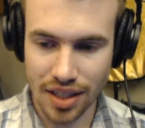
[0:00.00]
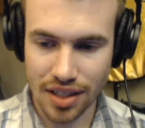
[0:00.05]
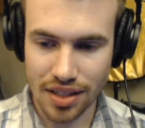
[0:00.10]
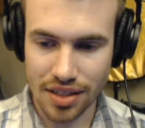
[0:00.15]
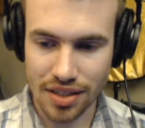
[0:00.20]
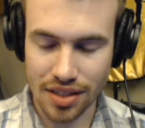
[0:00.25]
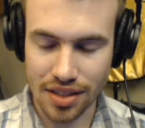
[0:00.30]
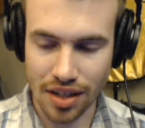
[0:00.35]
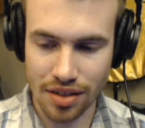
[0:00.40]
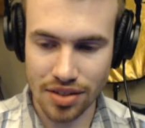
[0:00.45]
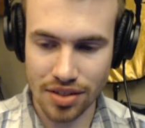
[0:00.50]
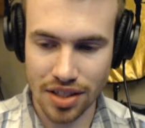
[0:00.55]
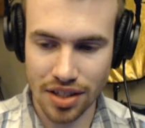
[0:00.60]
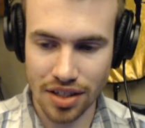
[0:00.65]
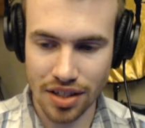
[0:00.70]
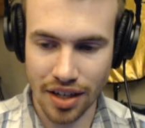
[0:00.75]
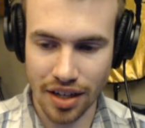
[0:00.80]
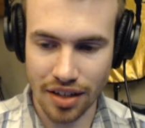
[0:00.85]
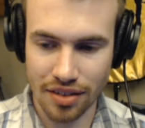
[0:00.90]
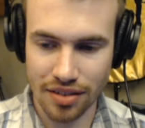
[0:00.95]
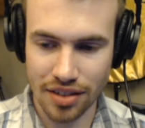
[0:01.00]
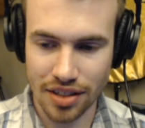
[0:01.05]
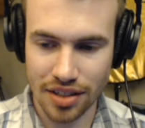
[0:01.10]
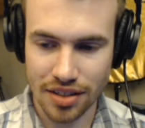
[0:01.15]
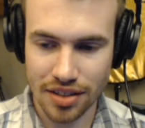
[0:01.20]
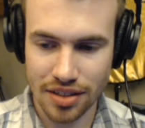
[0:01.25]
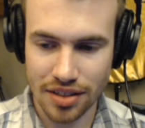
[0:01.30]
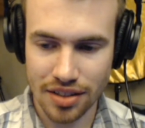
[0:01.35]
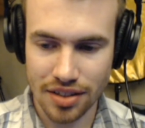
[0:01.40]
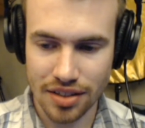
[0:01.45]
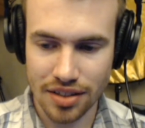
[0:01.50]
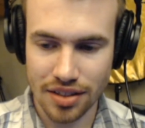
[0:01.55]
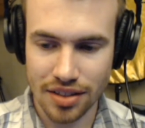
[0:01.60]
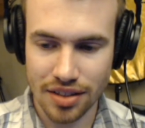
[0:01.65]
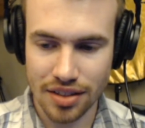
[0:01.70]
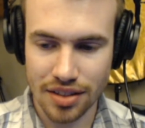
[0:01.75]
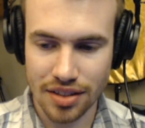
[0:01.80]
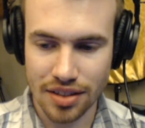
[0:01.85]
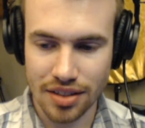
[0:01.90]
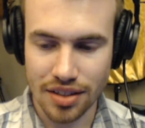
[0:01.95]
Sounds good, Hound.
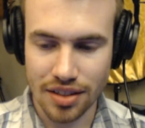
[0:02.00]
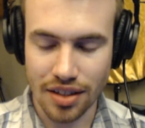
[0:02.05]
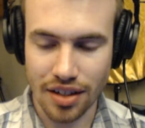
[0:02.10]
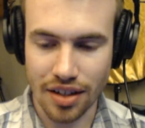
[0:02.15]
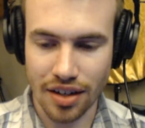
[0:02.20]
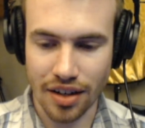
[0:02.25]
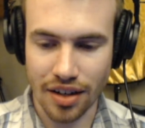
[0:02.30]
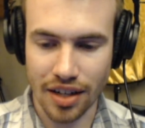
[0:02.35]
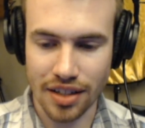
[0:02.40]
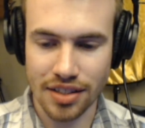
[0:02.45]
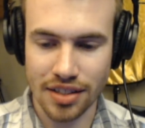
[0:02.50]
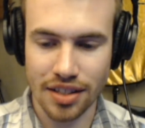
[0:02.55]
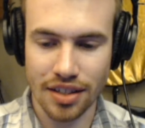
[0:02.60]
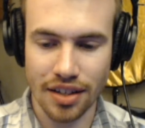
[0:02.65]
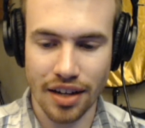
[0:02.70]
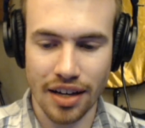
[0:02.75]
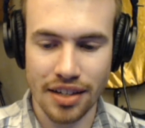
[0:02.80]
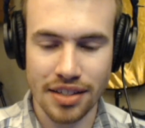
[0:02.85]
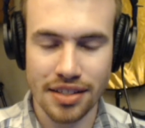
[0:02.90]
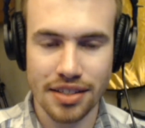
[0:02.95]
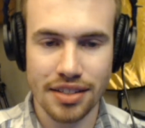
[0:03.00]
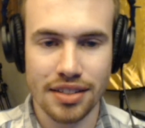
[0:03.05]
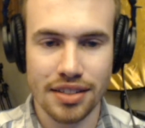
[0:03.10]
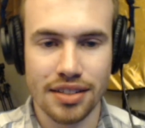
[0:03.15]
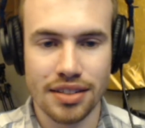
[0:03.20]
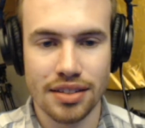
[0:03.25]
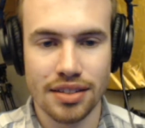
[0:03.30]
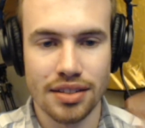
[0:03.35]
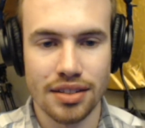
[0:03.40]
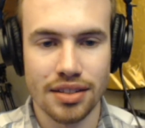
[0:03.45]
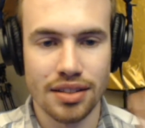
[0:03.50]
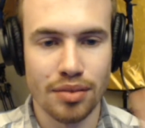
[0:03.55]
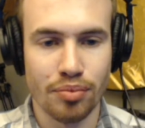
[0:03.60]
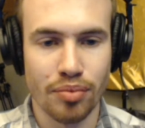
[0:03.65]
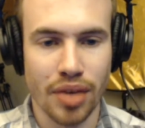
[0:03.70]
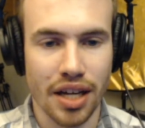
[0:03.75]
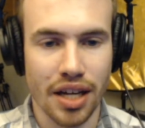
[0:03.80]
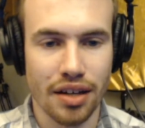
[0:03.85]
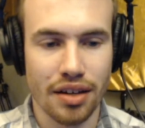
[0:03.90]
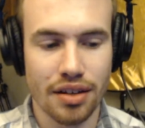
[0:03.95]
Alright, see you guys.
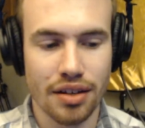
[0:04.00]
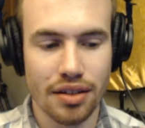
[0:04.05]
Bye.